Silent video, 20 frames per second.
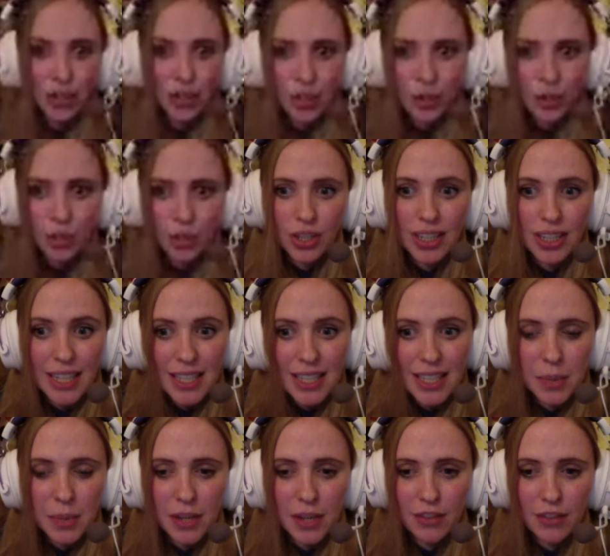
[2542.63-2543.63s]
need to
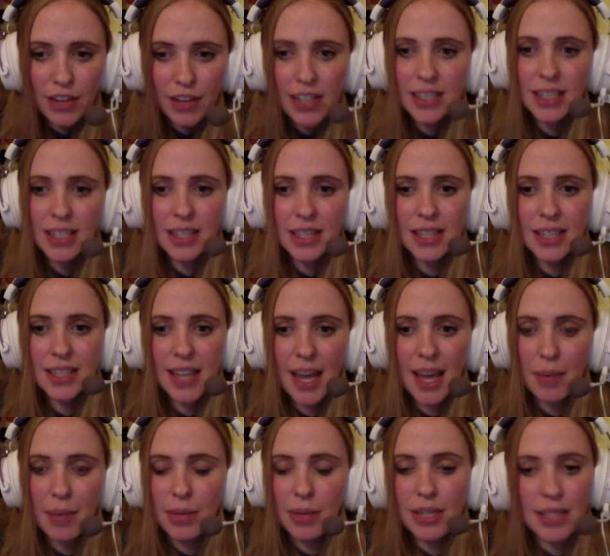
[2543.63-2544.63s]
be invested in this game.
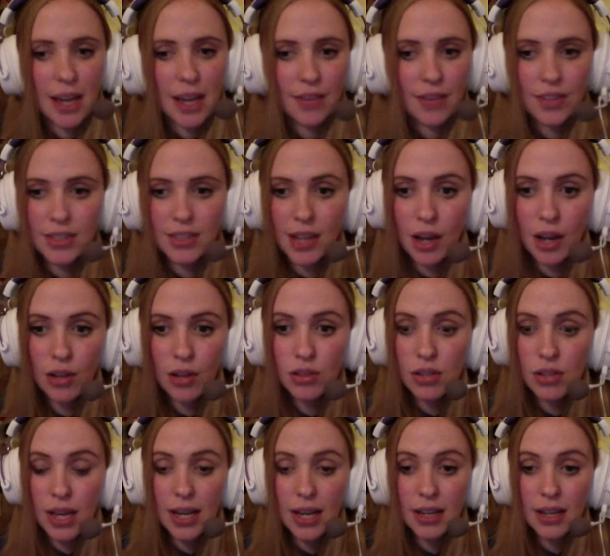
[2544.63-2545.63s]
You need to have the sounds
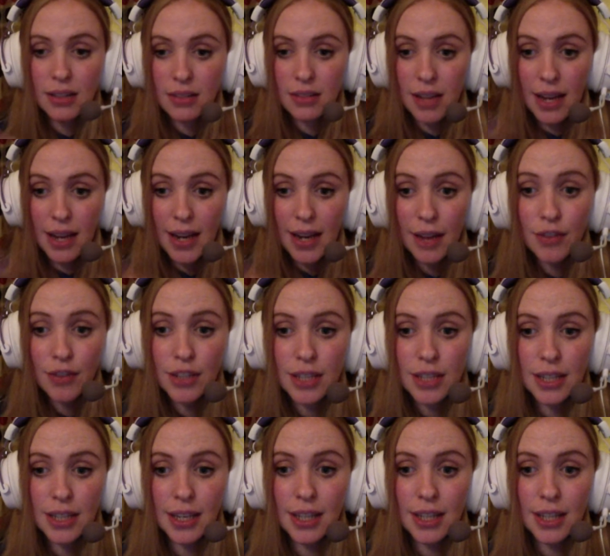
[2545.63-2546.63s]
and everything,
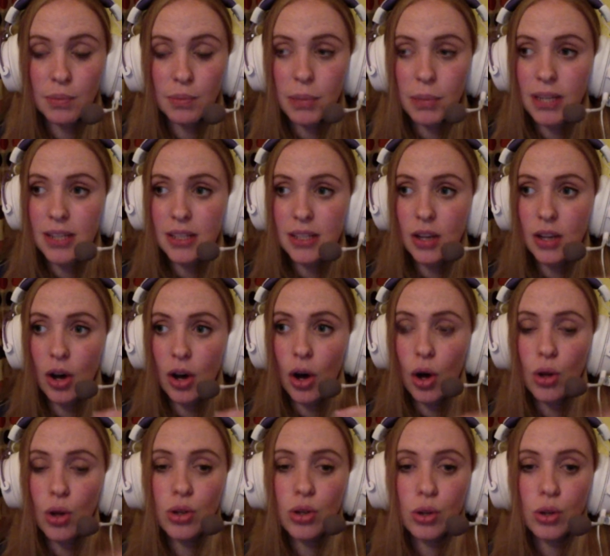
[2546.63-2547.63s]
because
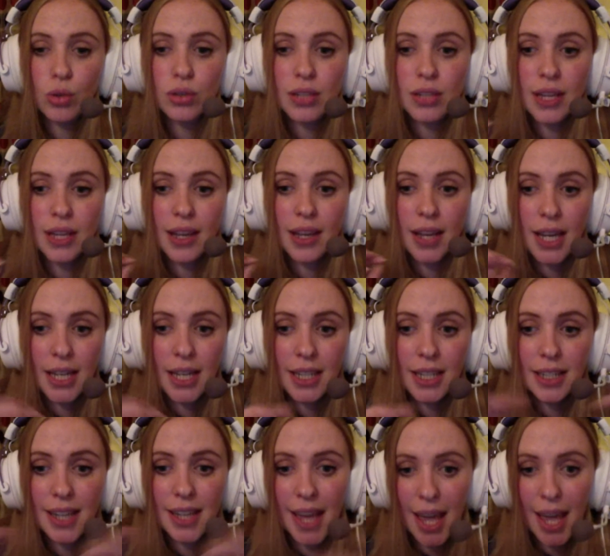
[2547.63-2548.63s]
all those
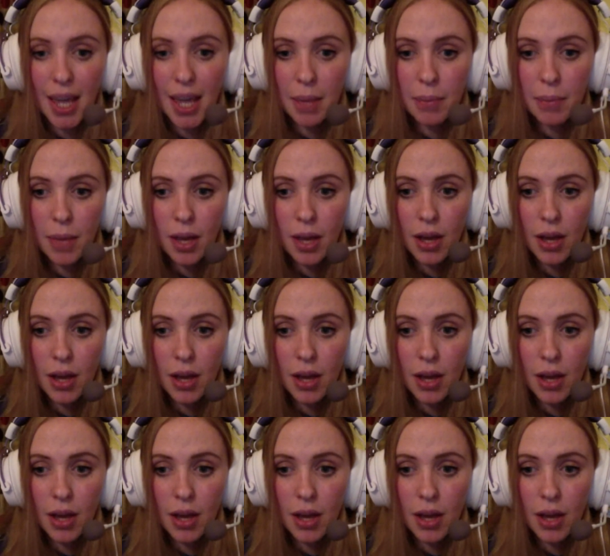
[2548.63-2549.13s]
in-game